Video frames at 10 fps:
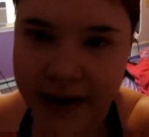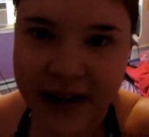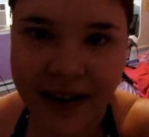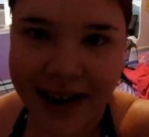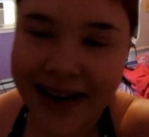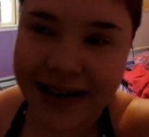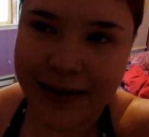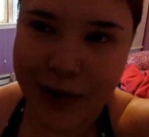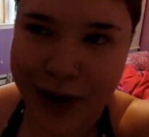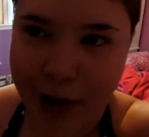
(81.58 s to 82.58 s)
did. I
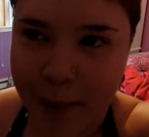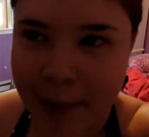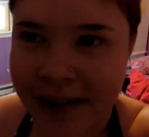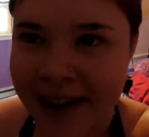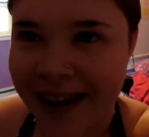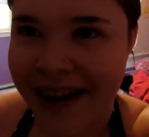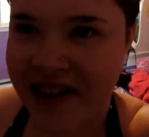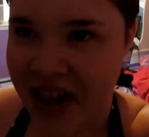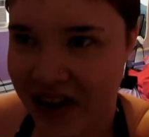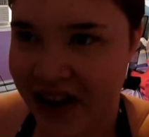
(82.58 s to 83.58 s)
didn't wake up
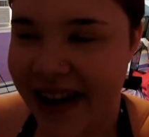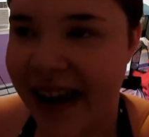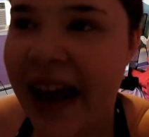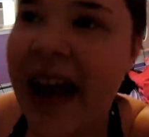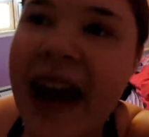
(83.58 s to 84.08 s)
that early.